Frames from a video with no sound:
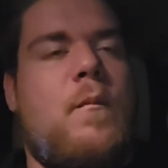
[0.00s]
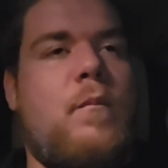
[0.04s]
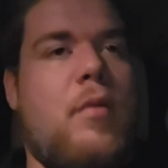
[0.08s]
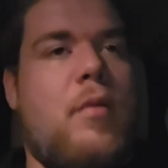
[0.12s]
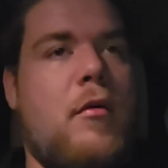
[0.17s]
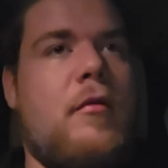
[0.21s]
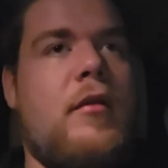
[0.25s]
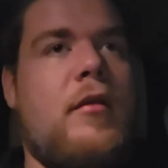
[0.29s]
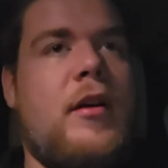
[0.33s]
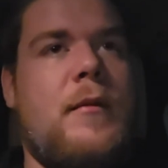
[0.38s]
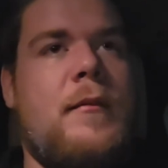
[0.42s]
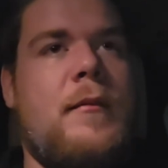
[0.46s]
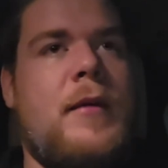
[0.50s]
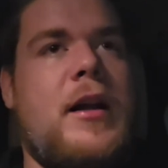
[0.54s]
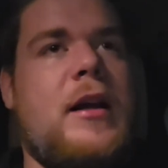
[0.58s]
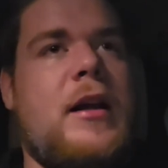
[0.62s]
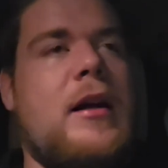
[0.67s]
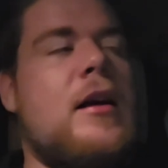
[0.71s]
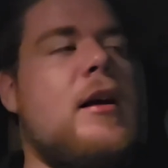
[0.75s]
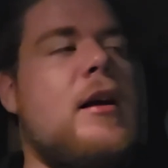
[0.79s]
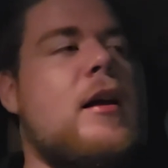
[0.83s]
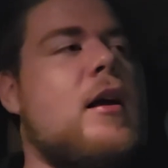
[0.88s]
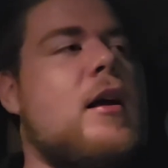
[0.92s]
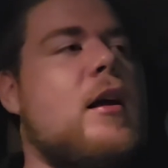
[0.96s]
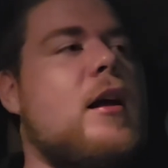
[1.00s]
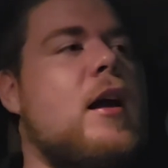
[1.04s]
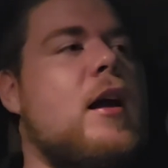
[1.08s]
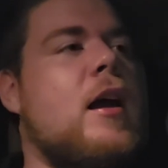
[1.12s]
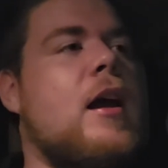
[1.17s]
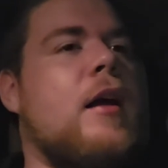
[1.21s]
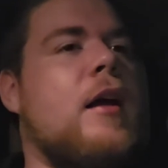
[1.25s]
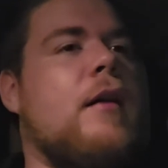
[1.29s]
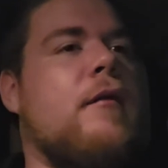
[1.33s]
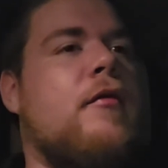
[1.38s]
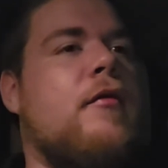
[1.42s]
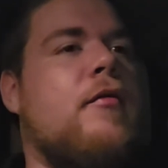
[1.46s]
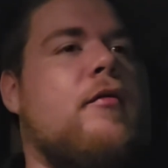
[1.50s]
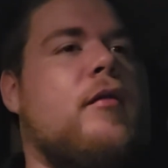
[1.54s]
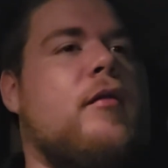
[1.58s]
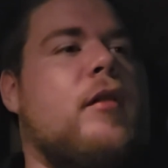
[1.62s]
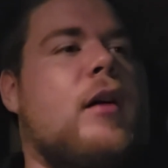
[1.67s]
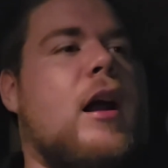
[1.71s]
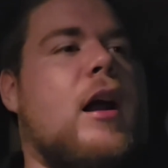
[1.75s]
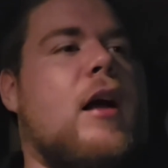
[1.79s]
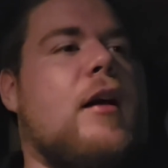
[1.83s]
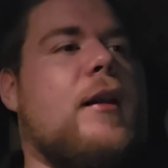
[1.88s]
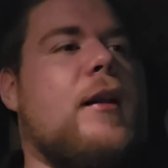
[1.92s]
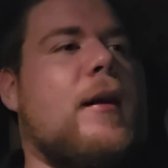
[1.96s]
bullied me and
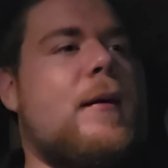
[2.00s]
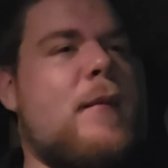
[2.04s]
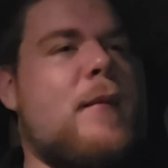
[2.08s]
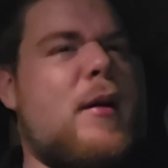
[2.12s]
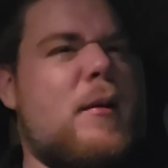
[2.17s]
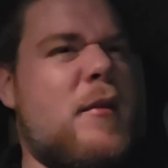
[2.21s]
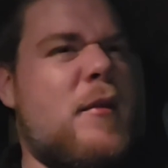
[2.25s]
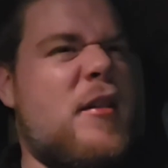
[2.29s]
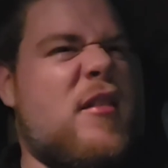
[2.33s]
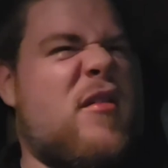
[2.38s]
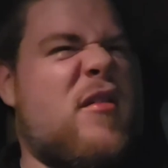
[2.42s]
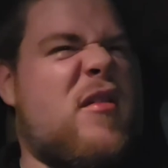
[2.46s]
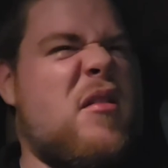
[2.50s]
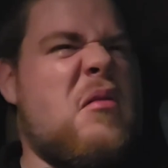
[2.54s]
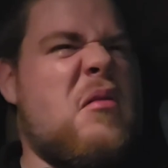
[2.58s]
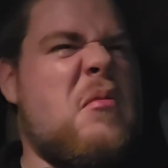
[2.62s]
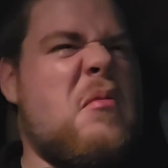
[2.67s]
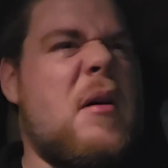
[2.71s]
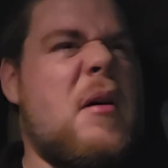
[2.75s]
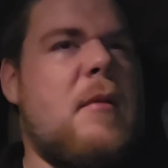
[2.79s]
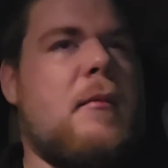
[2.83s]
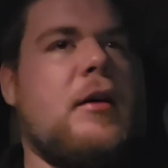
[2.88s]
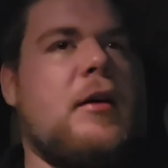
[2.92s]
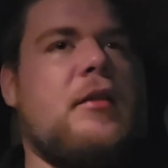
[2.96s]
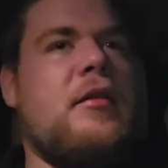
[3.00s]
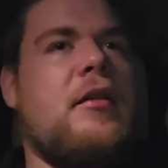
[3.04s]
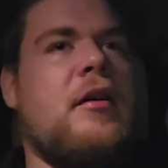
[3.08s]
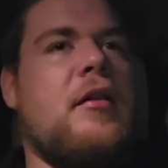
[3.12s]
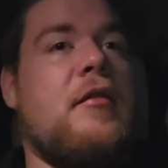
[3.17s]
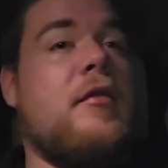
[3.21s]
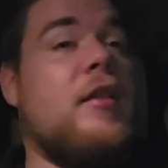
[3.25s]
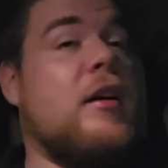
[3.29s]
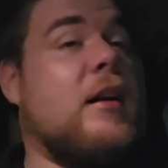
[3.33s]
for how they made me feel about myself.